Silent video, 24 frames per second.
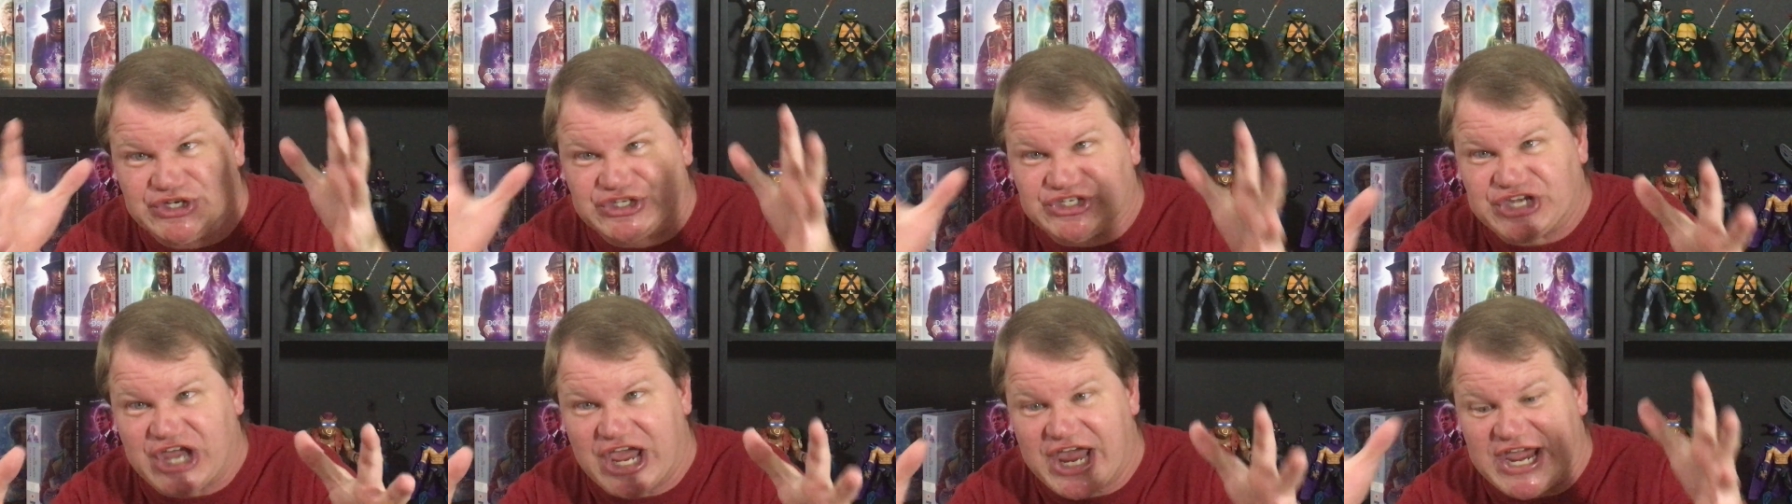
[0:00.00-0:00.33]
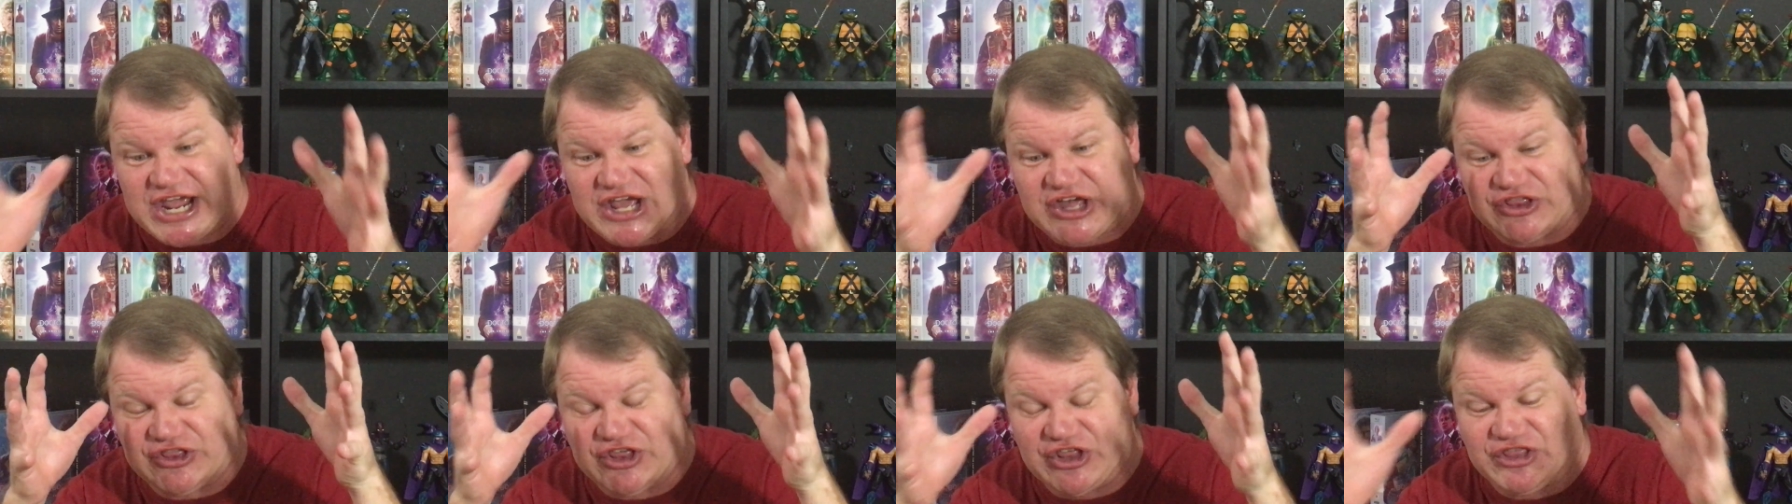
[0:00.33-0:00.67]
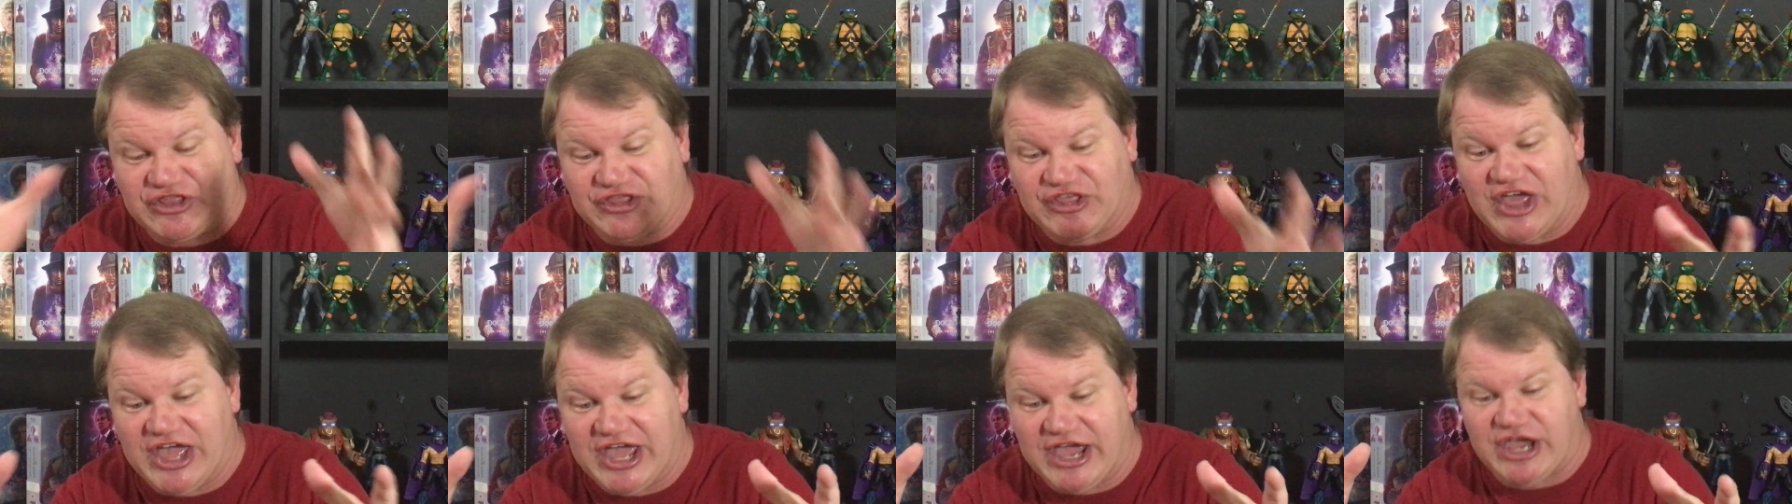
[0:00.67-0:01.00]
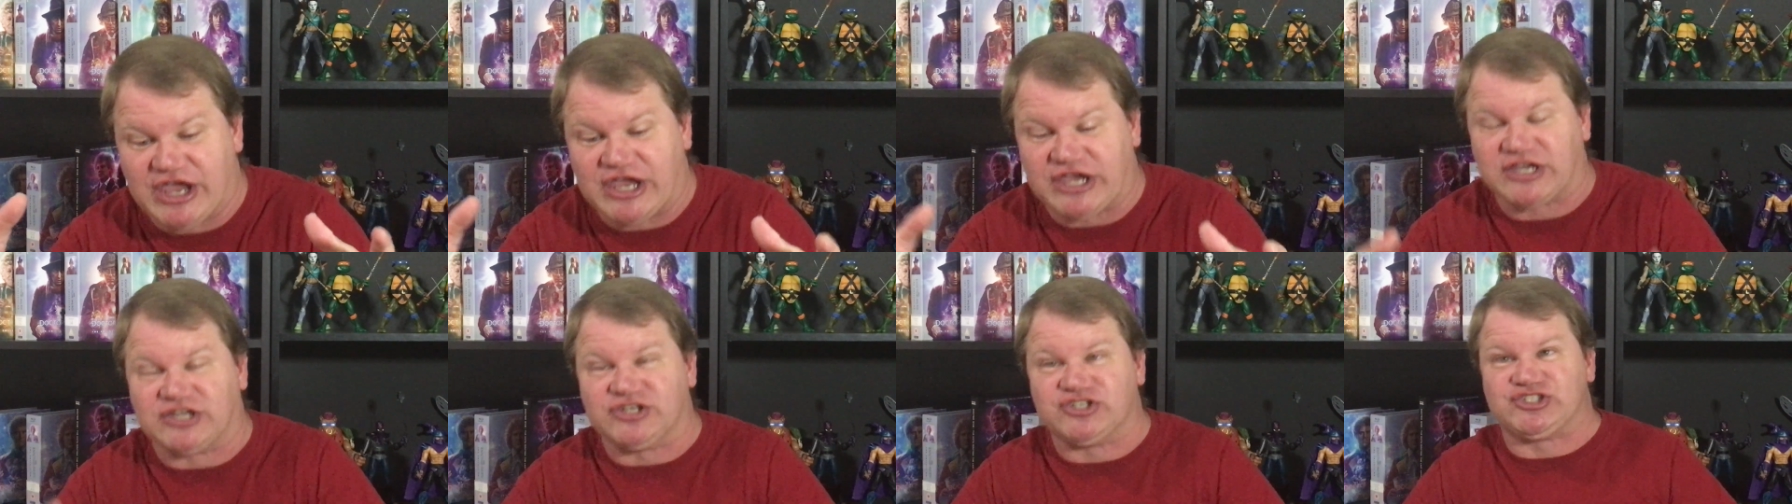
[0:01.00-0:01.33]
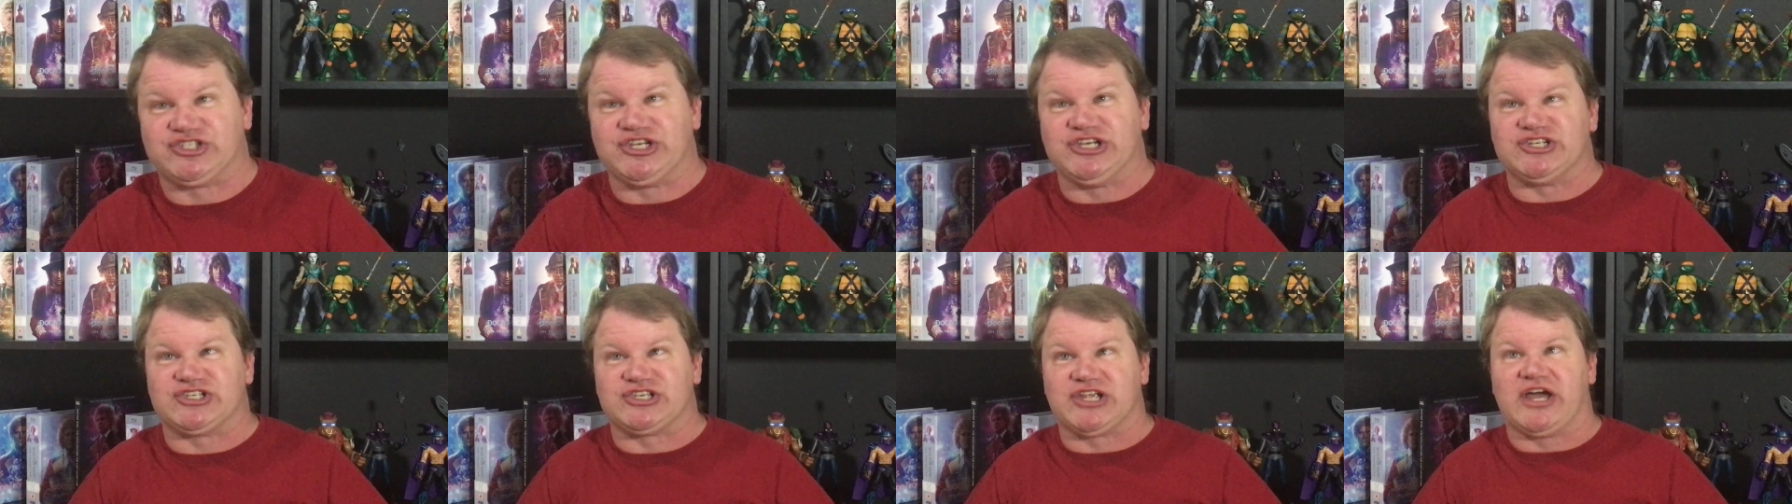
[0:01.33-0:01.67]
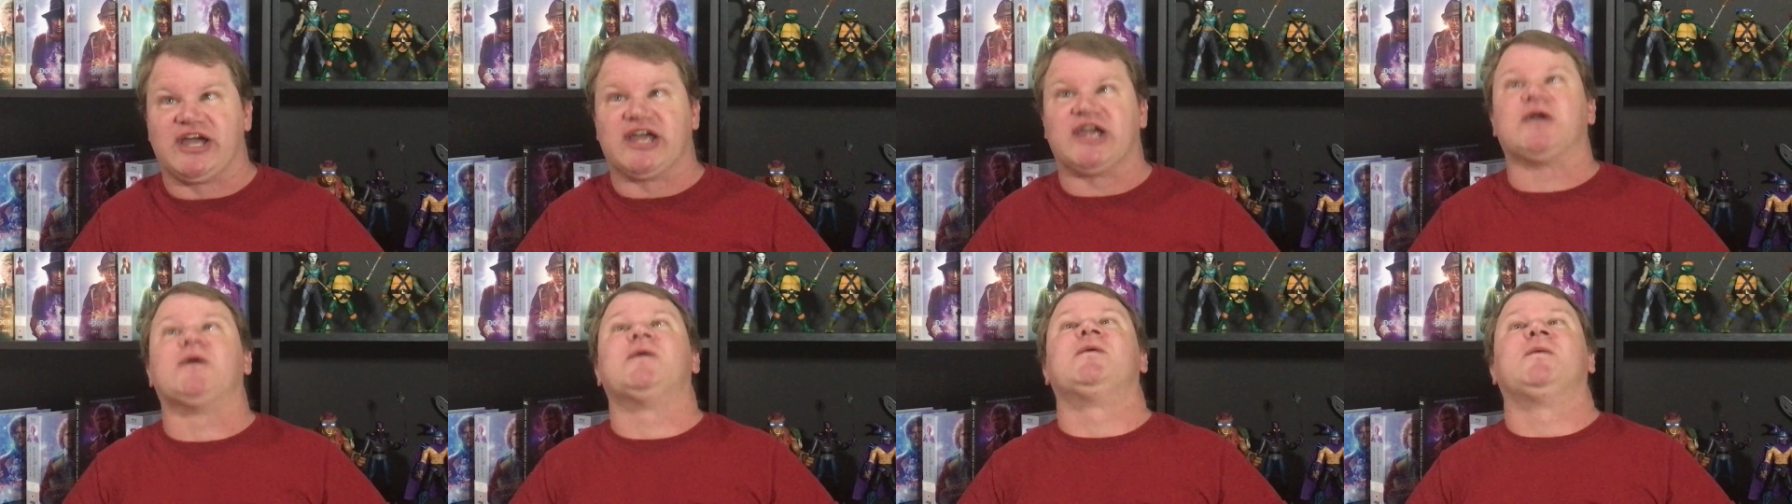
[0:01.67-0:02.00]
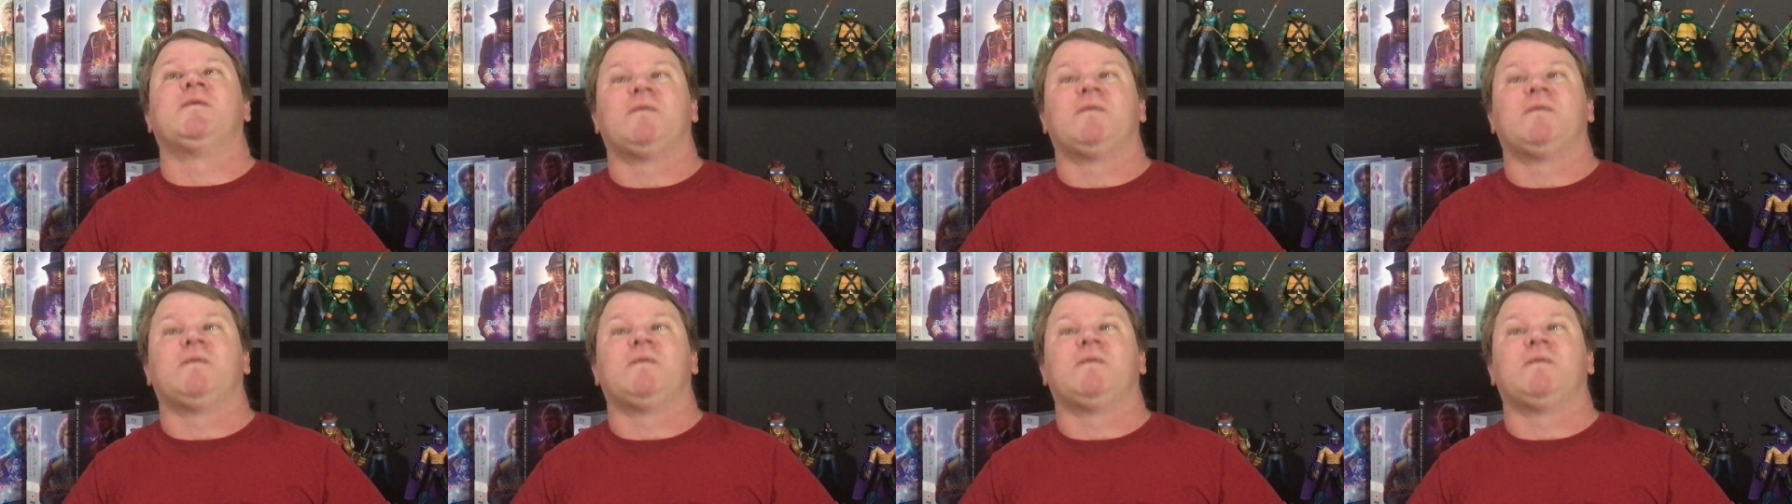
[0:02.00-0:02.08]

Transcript: to take the thing. And she's like,